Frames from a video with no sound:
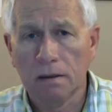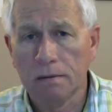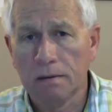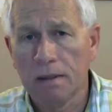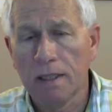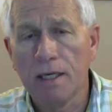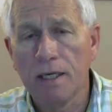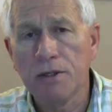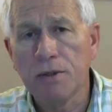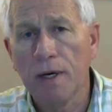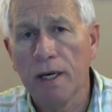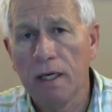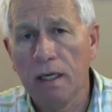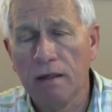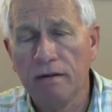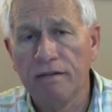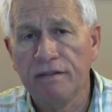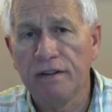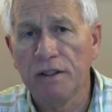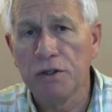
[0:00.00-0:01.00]
day
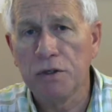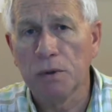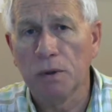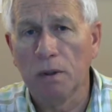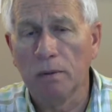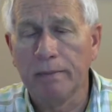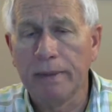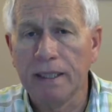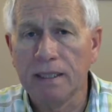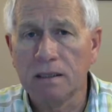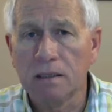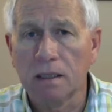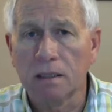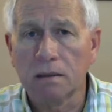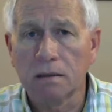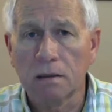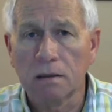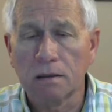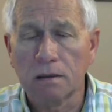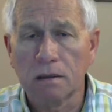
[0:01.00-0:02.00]
trading Visual
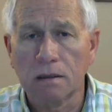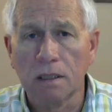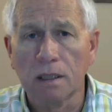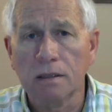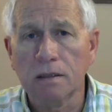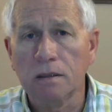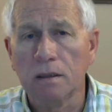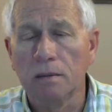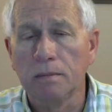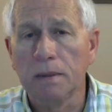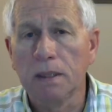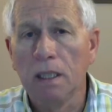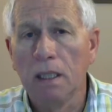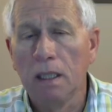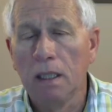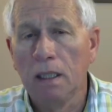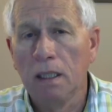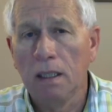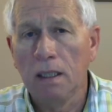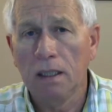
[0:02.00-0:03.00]
Basics system
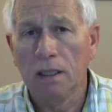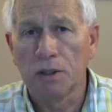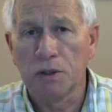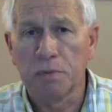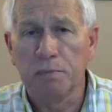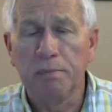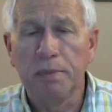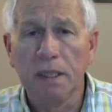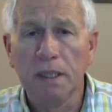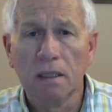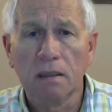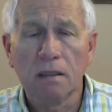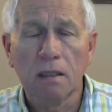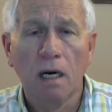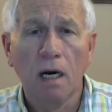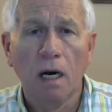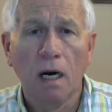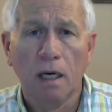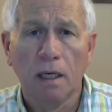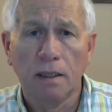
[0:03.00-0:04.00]
is built
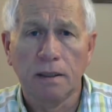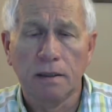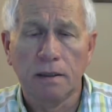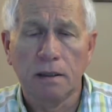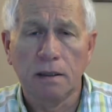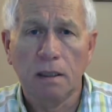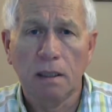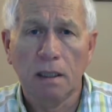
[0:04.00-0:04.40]
on